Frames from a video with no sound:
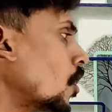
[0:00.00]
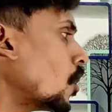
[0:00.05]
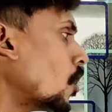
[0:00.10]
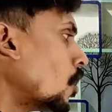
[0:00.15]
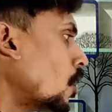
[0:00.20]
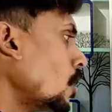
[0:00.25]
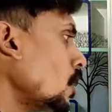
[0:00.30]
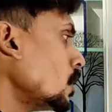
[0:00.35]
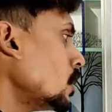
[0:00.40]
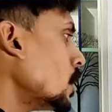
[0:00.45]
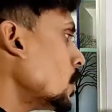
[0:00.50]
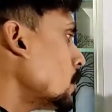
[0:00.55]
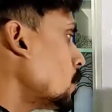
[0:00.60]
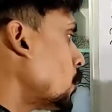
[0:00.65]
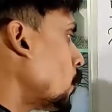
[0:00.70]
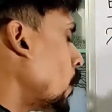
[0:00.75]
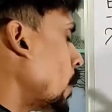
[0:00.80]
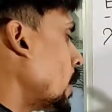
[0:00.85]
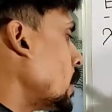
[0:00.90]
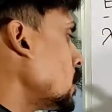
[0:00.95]
all
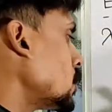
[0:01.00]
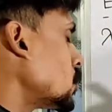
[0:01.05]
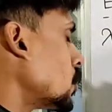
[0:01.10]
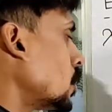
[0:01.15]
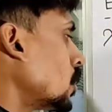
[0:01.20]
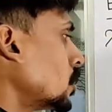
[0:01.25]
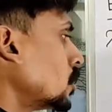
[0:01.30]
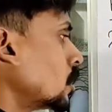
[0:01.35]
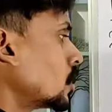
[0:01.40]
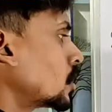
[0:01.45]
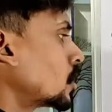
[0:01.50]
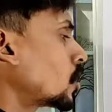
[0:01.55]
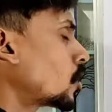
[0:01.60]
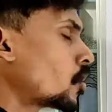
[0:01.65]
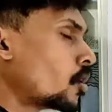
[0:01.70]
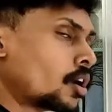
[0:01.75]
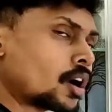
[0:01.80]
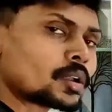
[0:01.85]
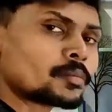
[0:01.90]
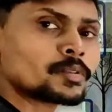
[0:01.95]
the points on the
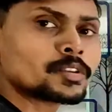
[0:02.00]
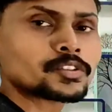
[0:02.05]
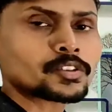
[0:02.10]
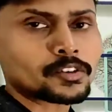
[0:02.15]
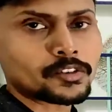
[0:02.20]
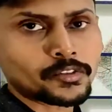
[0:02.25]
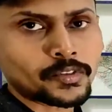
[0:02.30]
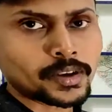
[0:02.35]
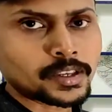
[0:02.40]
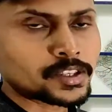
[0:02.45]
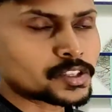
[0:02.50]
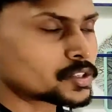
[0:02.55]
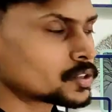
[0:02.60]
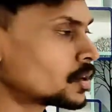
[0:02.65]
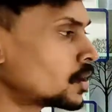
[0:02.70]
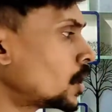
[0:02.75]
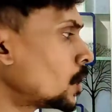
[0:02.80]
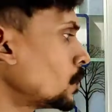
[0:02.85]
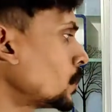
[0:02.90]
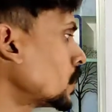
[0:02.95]
curved surface
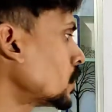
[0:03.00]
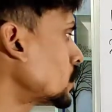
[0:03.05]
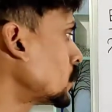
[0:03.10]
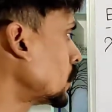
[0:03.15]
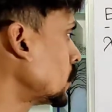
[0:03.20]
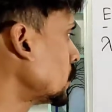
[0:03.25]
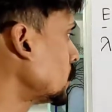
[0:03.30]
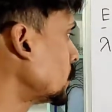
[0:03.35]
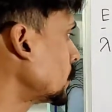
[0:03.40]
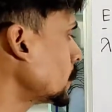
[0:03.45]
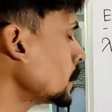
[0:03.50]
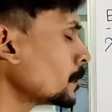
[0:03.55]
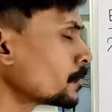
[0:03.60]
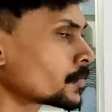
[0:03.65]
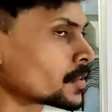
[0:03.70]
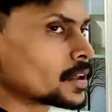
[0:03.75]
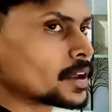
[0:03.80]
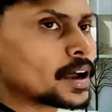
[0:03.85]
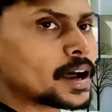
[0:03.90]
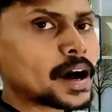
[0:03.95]
of the
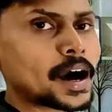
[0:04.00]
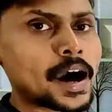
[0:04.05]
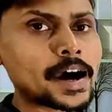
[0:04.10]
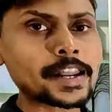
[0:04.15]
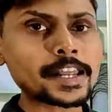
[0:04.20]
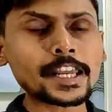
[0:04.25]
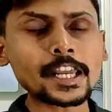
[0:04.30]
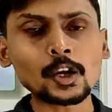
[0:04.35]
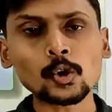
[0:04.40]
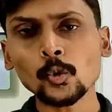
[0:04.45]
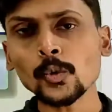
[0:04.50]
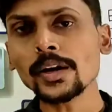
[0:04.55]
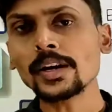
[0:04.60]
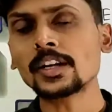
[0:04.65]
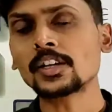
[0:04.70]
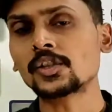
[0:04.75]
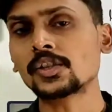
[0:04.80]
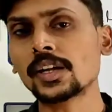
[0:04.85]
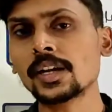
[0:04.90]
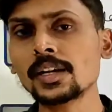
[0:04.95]
cylinder are
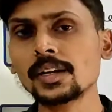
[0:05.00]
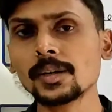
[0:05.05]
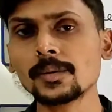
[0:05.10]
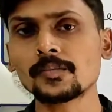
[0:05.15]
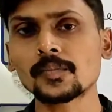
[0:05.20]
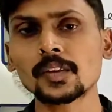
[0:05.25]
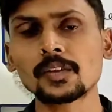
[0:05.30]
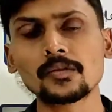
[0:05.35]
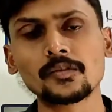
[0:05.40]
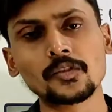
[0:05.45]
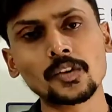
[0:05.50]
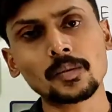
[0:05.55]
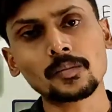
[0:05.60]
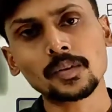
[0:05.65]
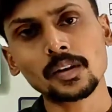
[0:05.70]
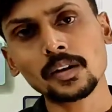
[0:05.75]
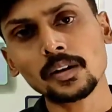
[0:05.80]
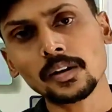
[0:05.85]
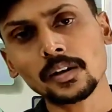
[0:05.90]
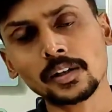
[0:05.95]
equidistant
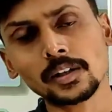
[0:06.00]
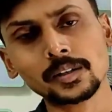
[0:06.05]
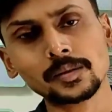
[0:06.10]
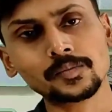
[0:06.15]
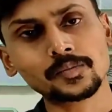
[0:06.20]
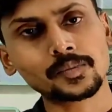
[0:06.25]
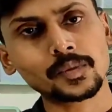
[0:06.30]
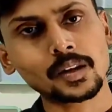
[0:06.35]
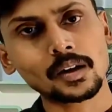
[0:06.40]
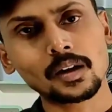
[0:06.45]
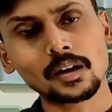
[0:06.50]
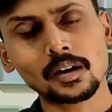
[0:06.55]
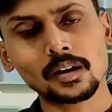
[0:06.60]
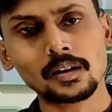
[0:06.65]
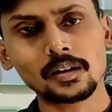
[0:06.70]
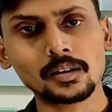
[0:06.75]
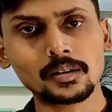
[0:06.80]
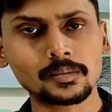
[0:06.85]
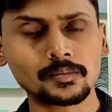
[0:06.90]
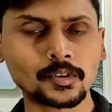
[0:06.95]
from
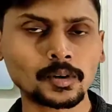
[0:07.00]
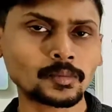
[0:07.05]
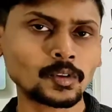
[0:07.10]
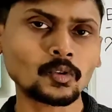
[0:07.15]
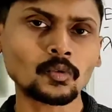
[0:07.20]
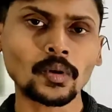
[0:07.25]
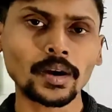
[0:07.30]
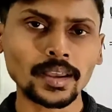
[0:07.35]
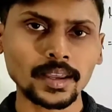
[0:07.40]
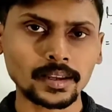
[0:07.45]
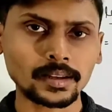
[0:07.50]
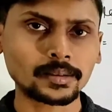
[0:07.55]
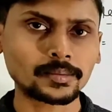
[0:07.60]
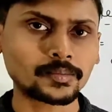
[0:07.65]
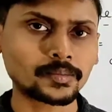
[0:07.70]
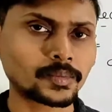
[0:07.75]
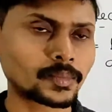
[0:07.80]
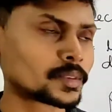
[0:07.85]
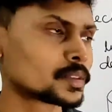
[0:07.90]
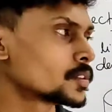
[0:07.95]
the wire.
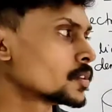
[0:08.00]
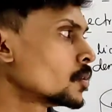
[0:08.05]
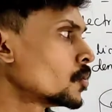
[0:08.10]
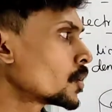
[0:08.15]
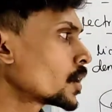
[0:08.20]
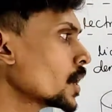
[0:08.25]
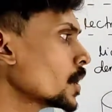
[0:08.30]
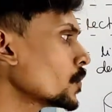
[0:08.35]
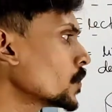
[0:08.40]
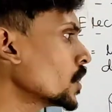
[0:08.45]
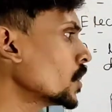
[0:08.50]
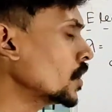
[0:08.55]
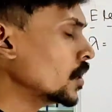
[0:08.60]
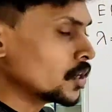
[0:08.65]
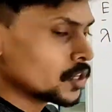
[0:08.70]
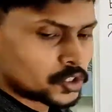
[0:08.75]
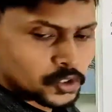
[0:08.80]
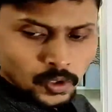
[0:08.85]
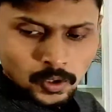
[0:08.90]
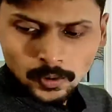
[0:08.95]
Okay,
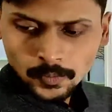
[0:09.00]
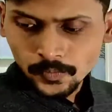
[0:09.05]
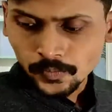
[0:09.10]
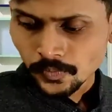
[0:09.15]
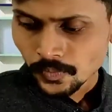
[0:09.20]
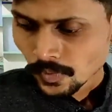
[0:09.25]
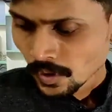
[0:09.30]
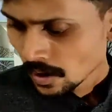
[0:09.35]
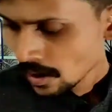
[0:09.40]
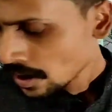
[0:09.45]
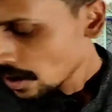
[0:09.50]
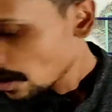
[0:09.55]
so